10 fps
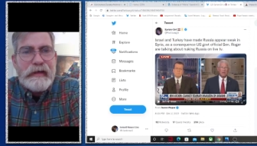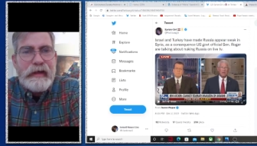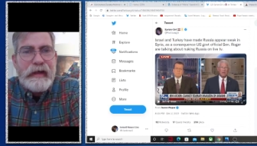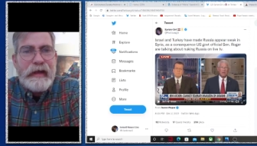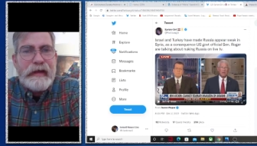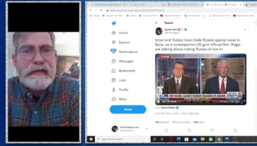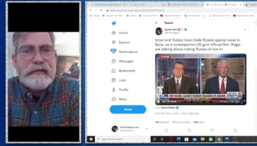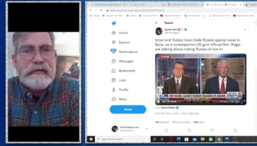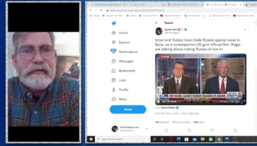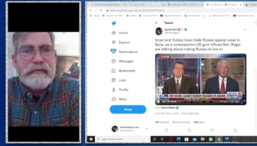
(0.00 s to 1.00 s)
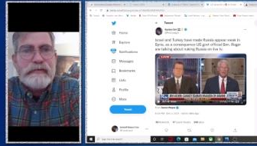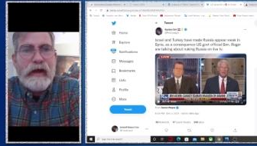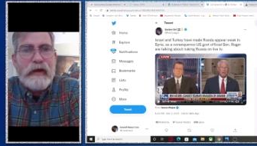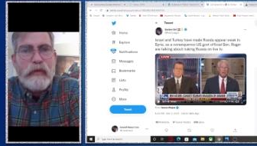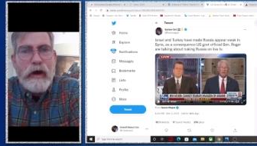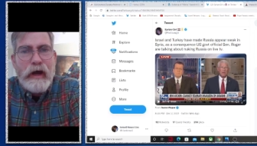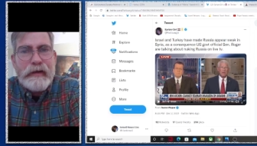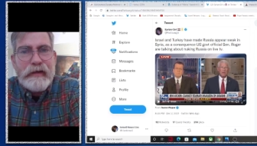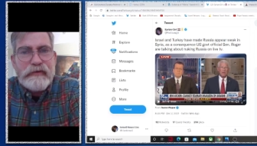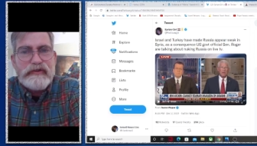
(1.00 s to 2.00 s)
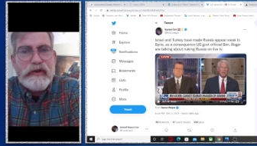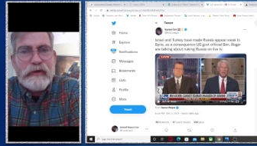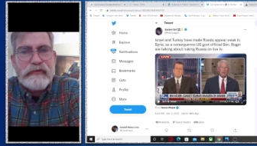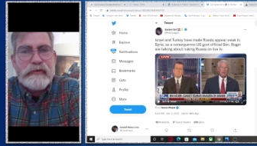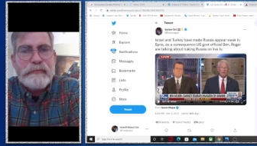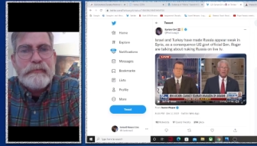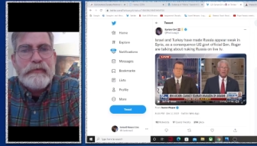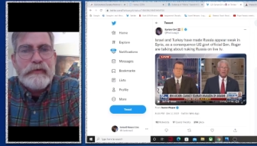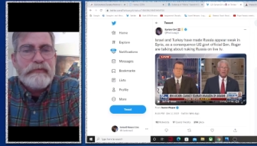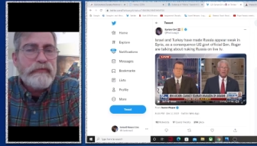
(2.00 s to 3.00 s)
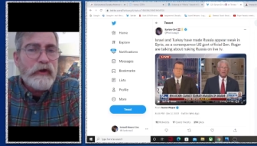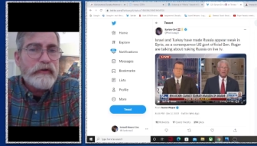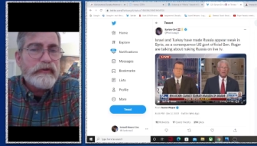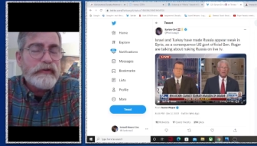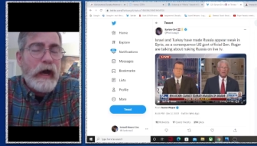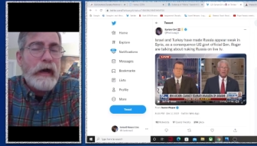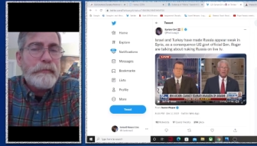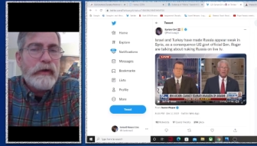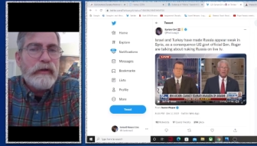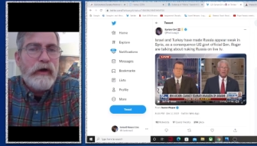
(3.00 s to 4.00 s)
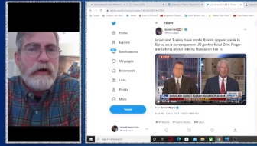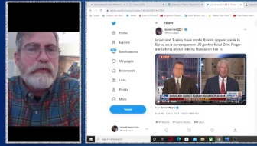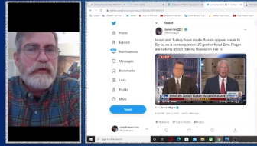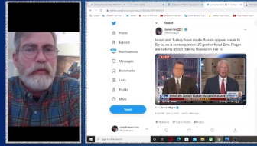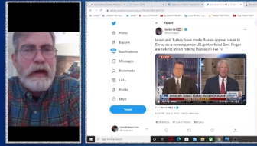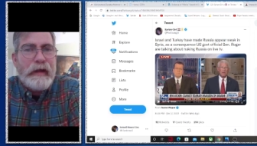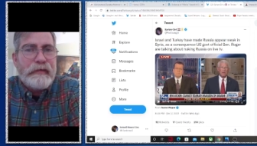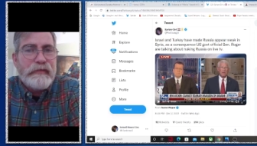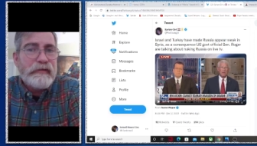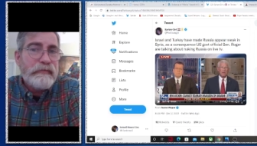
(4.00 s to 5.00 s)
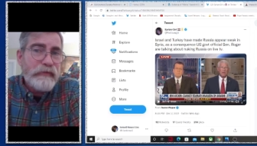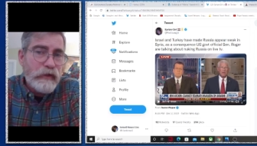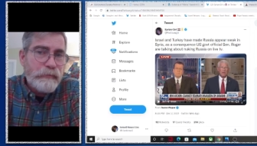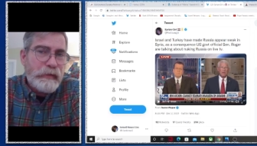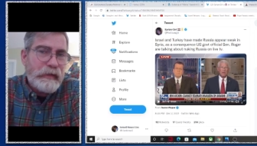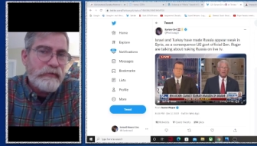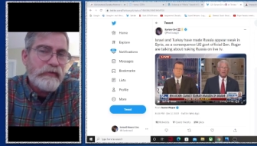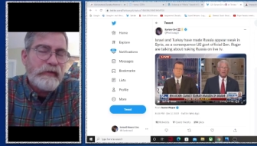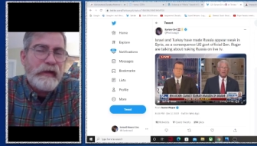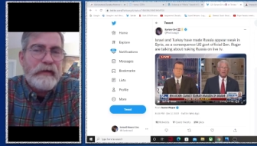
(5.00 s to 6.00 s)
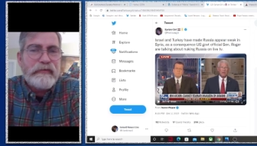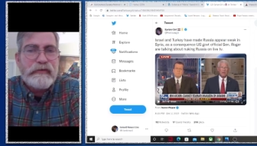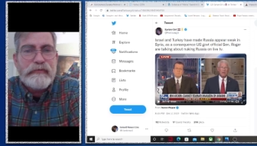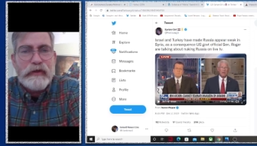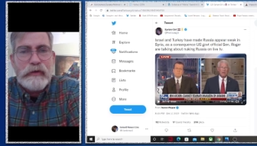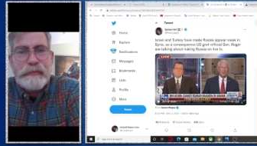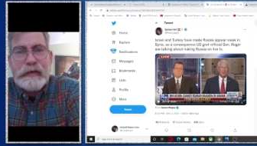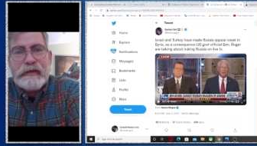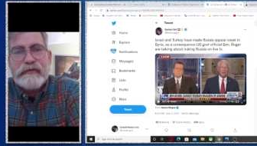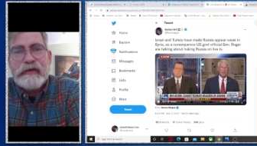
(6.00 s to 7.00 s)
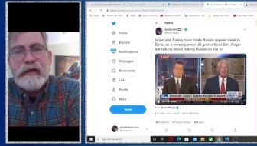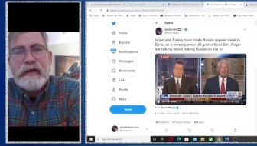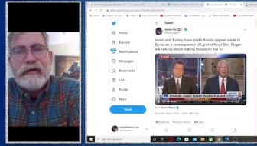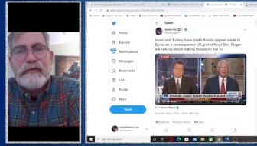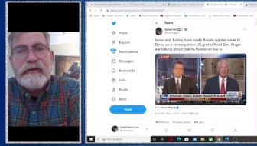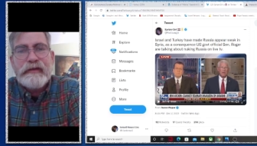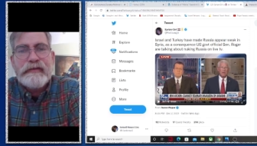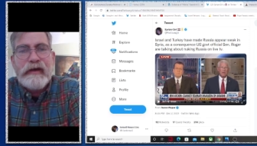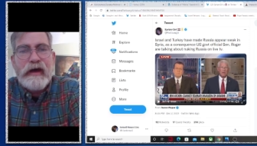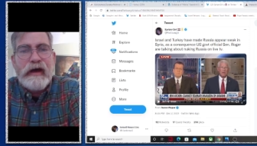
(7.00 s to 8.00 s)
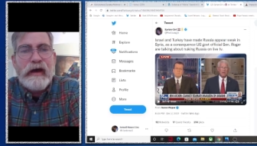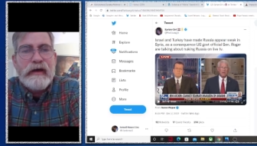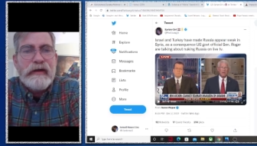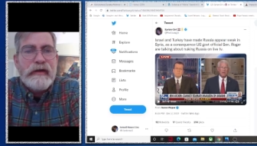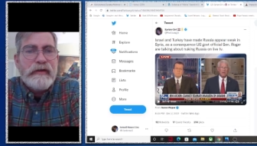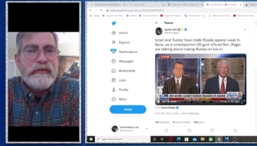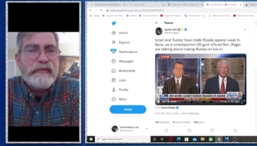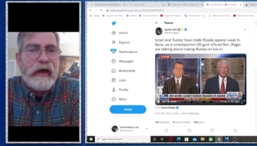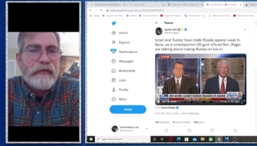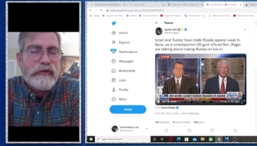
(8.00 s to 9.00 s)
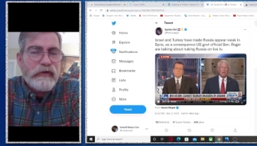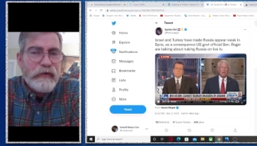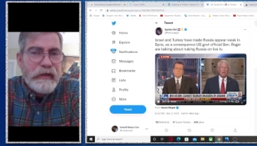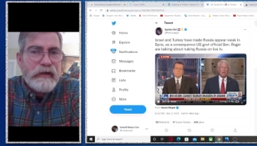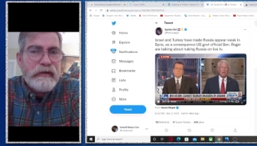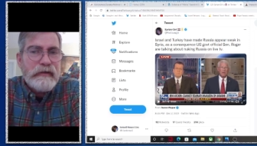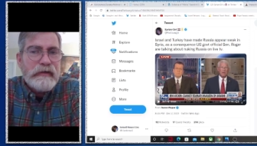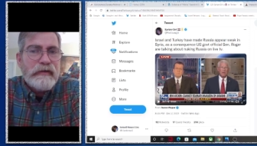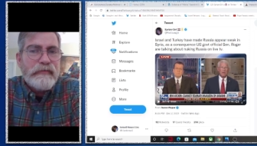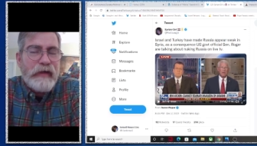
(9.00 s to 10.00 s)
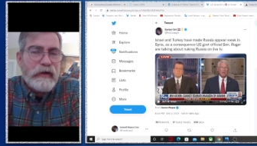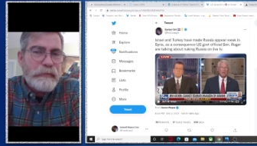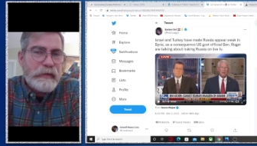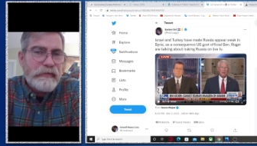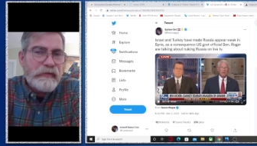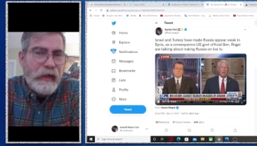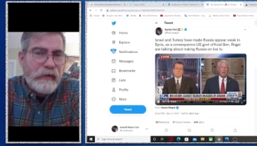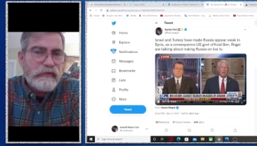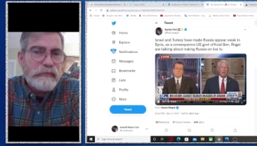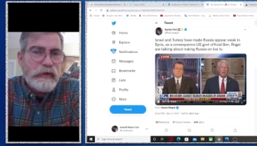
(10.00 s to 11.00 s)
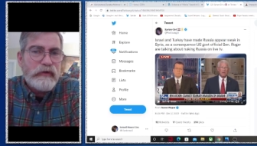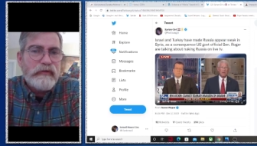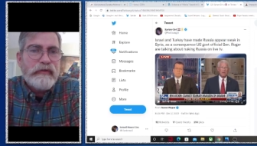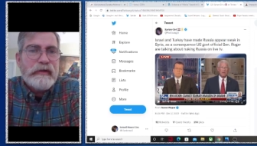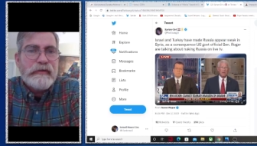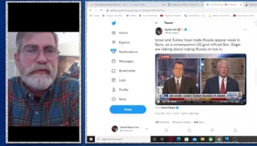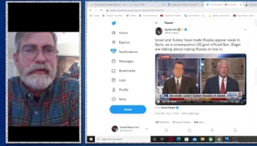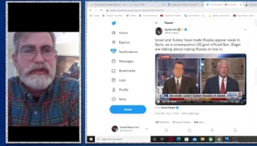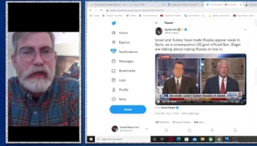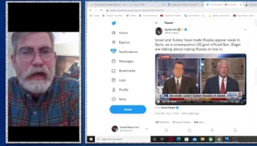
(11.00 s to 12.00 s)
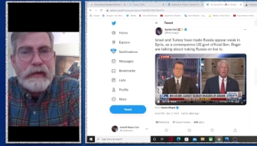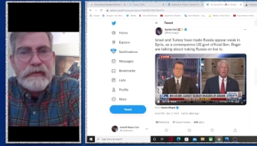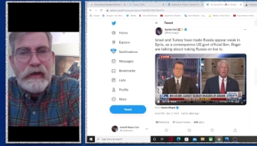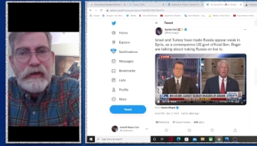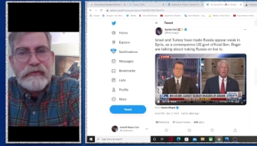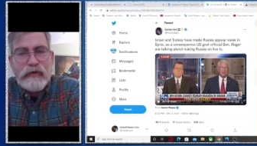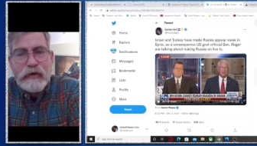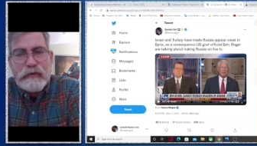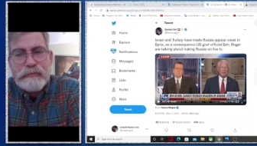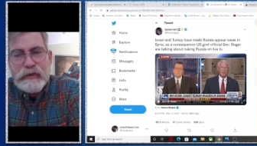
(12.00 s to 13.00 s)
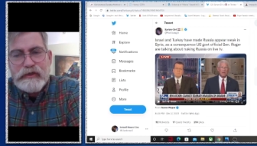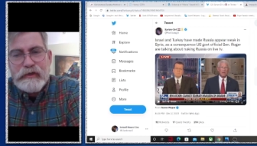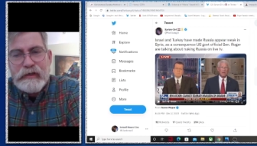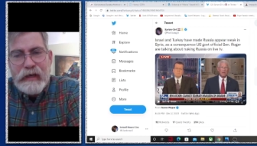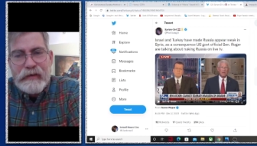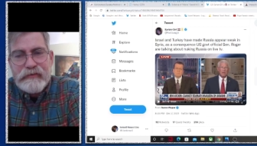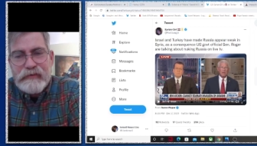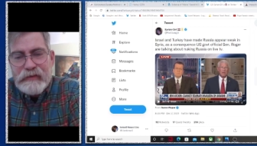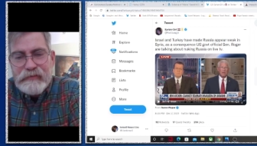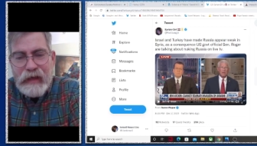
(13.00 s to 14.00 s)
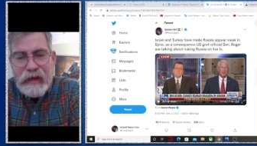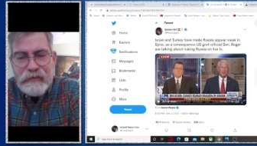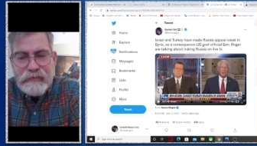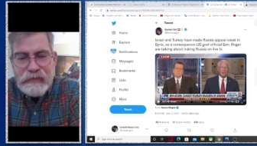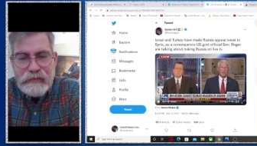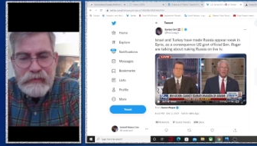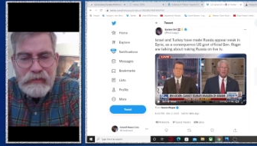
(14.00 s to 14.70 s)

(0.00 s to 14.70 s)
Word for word: and Taiwan is just the, the first stop along the way. Then the Philippines, and then after the Philippines then uh, South Korea, that'll be the next move that China does in order to push the United States out of the